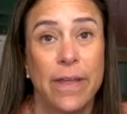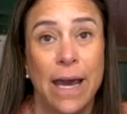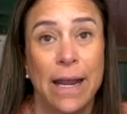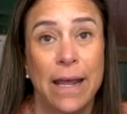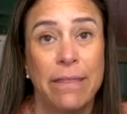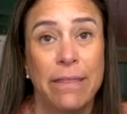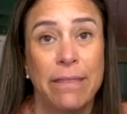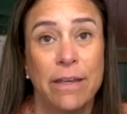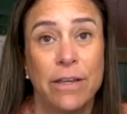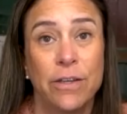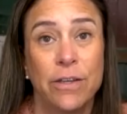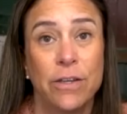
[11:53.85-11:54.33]

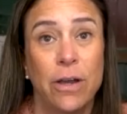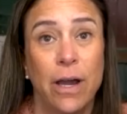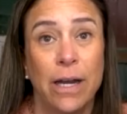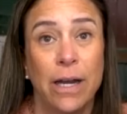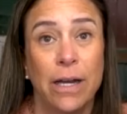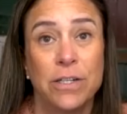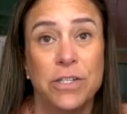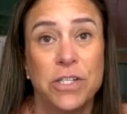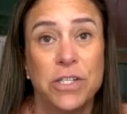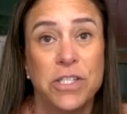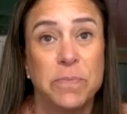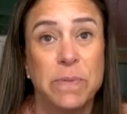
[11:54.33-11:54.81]
I think you got
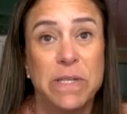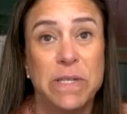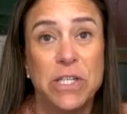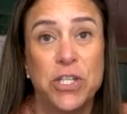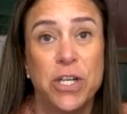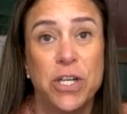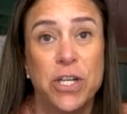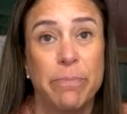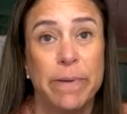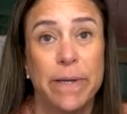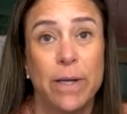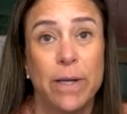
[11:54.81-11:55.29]
to just be
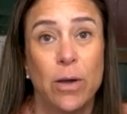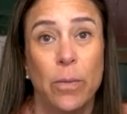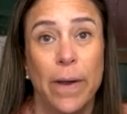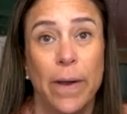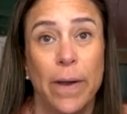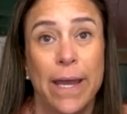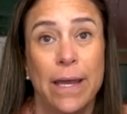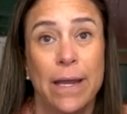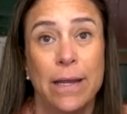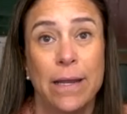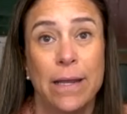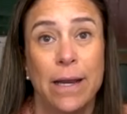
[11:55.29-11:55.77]
chipping
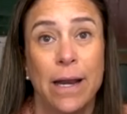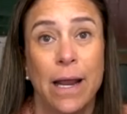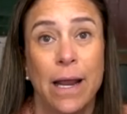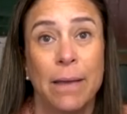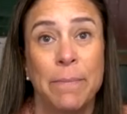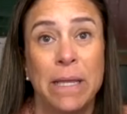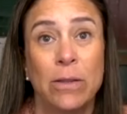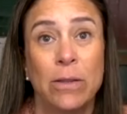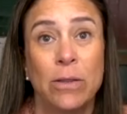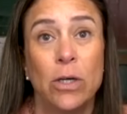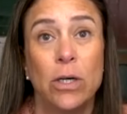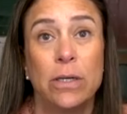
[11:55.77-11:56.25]
away at it. I
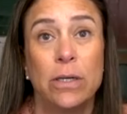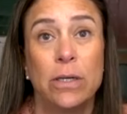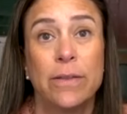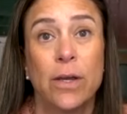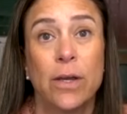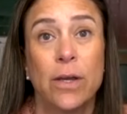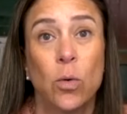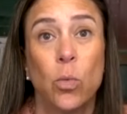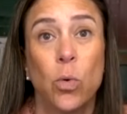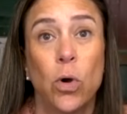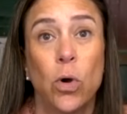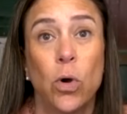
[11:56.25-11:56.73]
mean, look, there
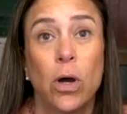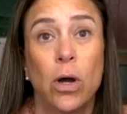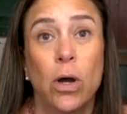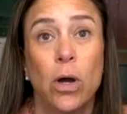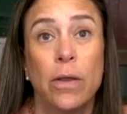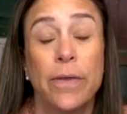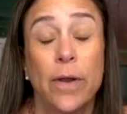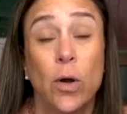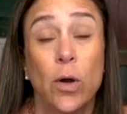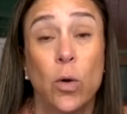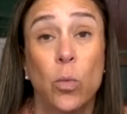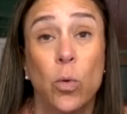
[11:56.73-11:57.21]

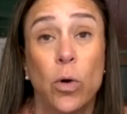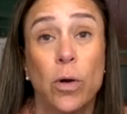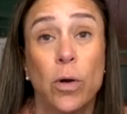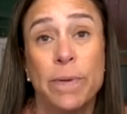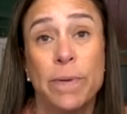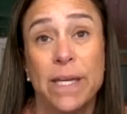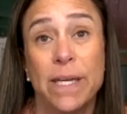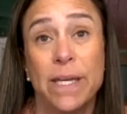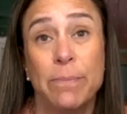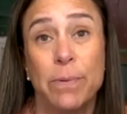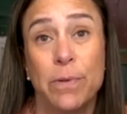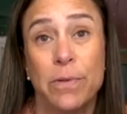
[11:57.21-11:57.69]
were
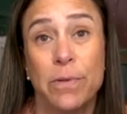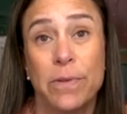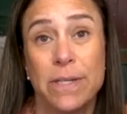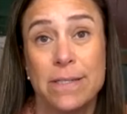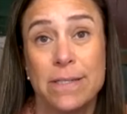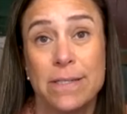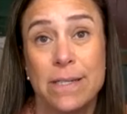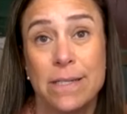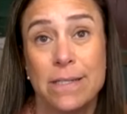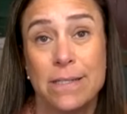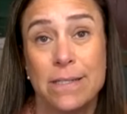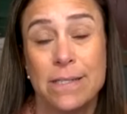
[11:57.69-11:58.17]
people that
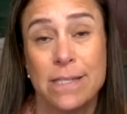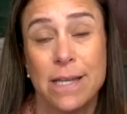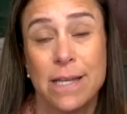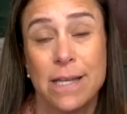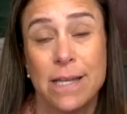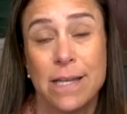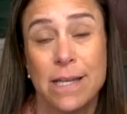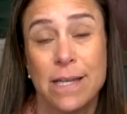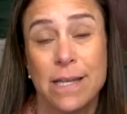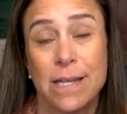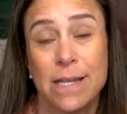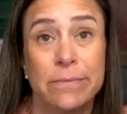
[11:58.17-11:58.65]
didn't sign
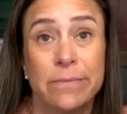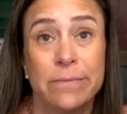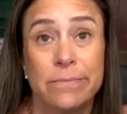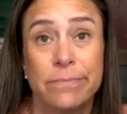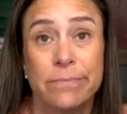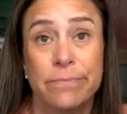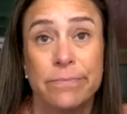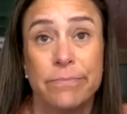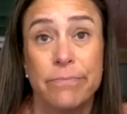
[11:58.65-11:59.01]
that.